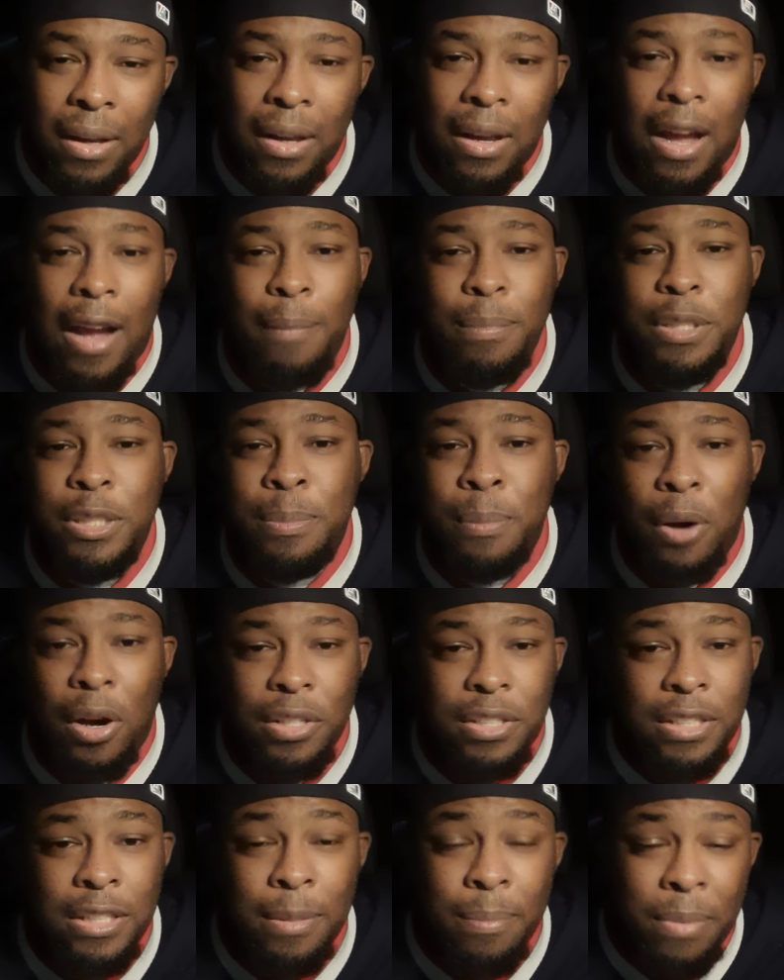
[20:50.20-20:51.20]
I'm just
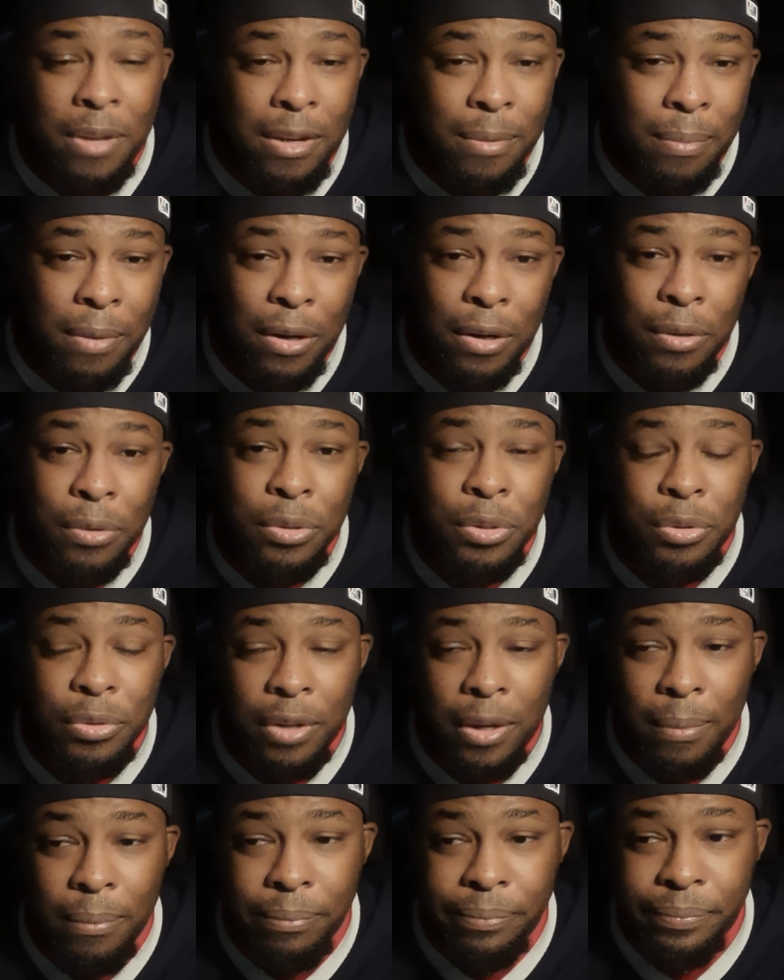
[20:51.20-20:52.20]
marching the beat of my own
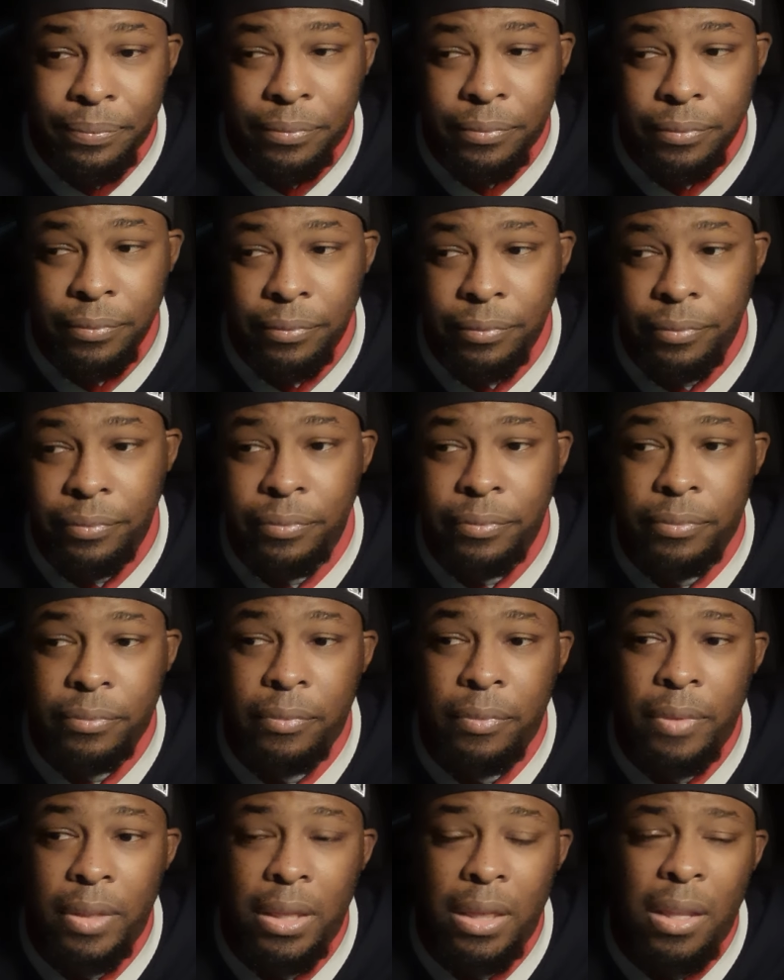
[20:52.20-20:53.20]
drum.
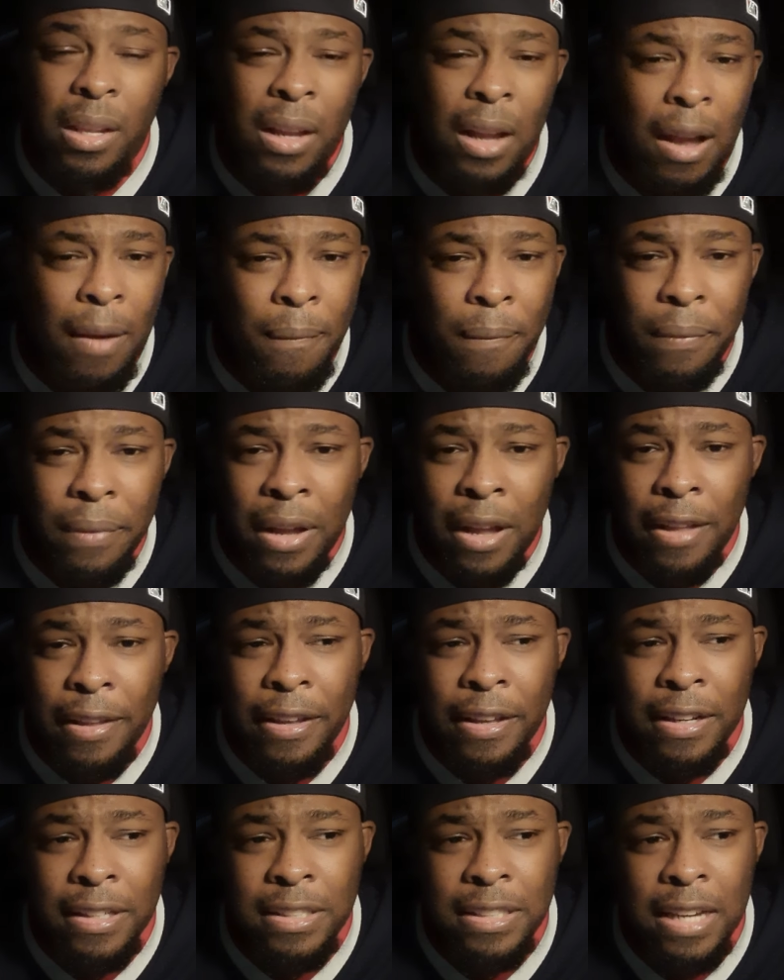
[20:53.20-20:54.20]
Like
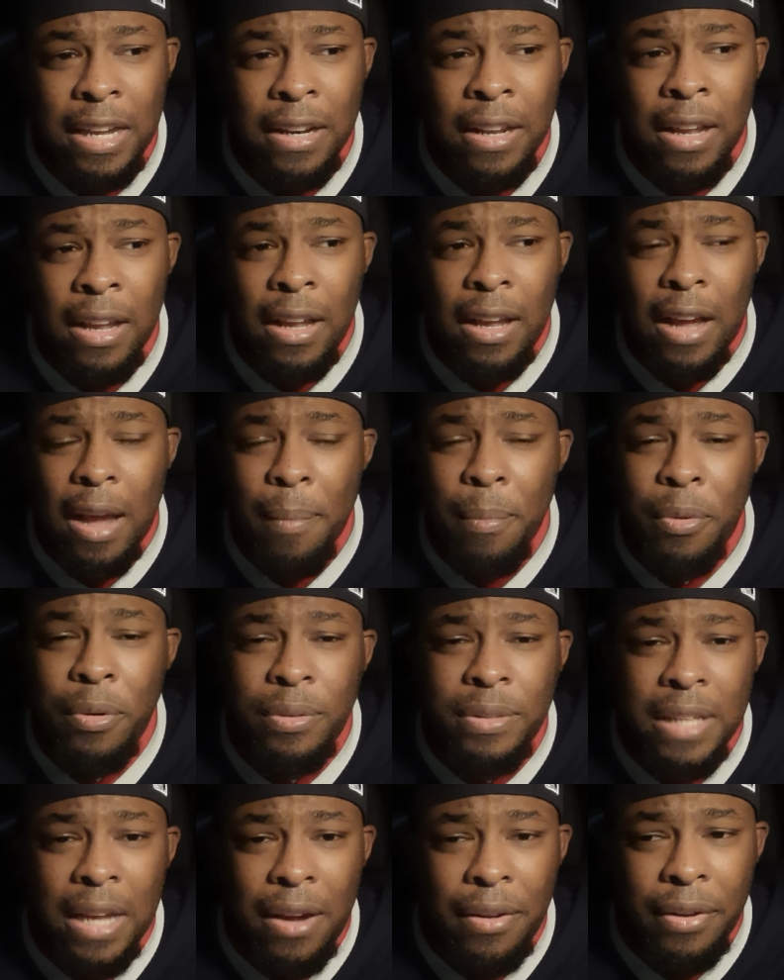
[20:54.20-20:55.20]
I said, I
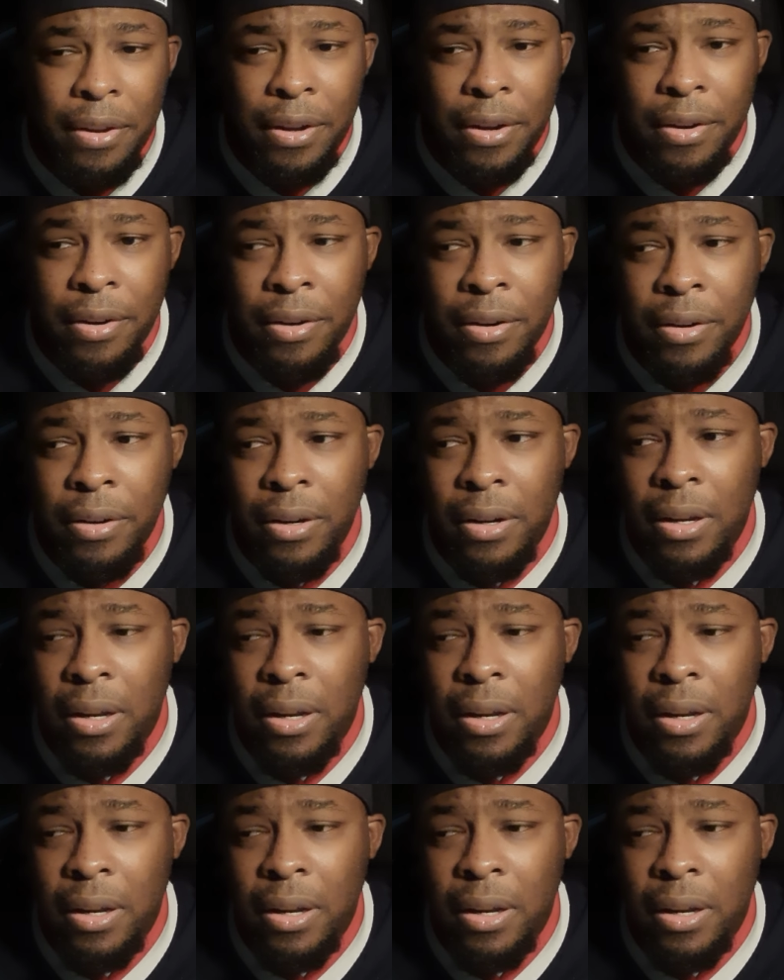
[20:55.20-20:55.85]
moved out here,